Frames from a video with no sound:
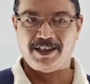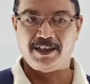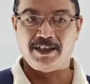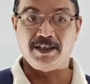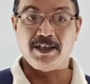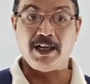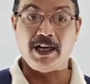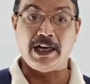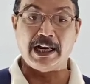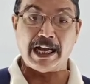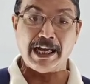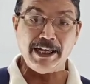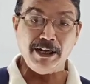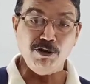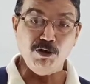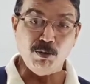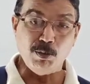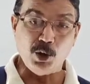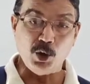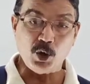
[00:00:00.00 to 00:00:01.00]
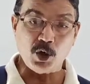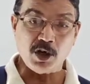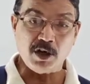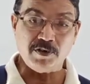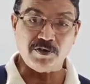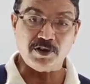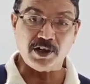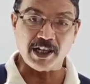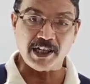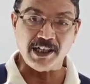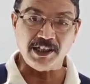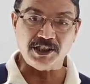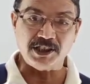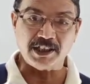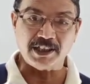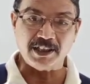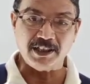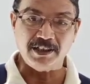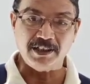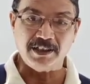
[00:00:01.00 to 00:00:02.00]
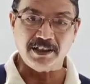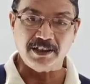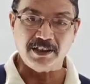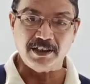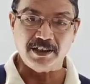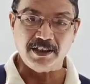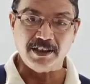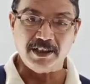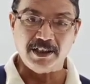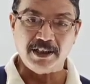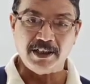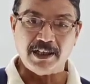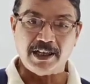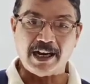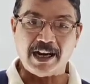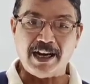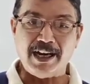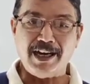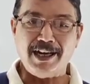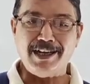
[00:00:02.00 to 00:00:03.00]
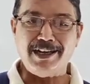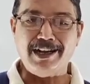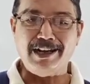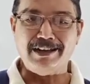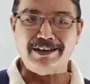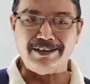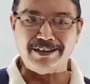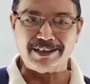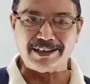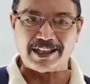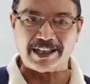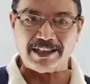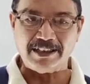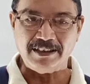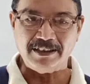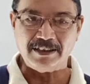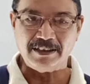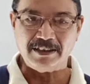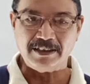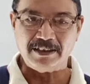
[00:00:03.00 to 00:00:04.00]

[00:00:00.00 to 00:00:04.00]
the live mode of teaching and learning,